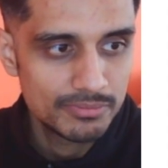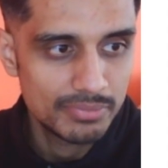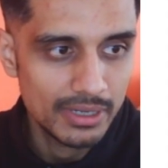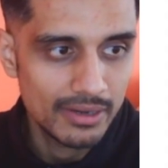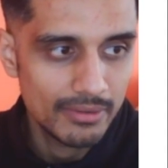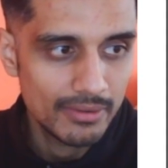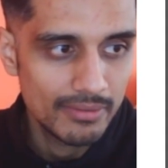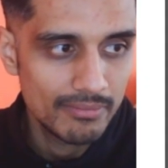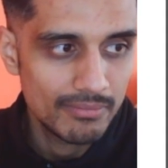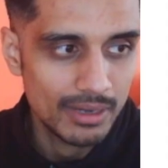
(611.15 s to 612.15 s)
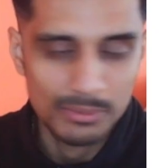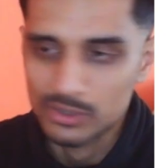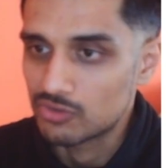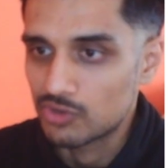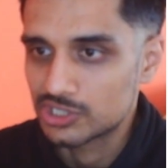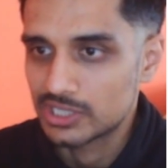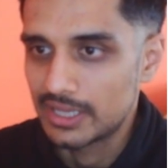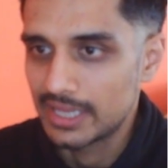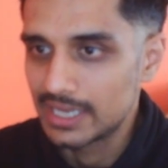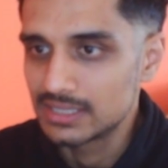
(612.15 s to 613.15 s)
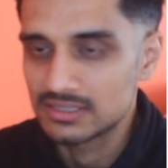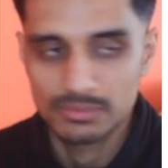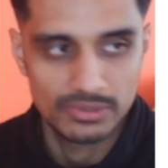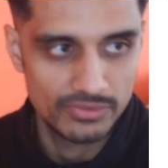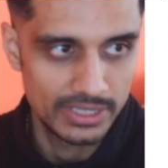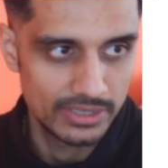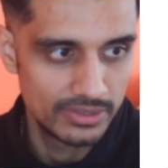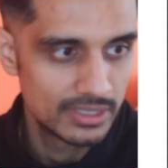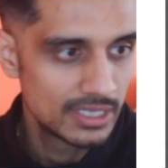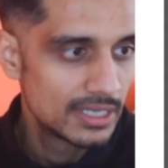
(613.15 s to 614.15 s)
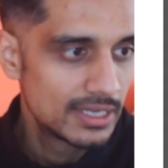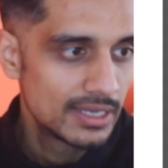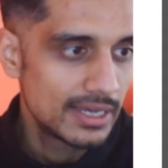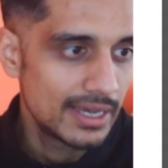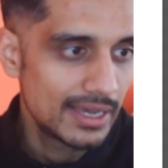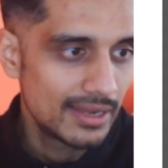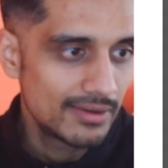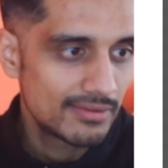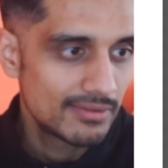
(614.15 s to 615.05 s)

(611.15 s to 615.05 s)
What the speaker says: But I'm not going to rush that. That needs to be really good. And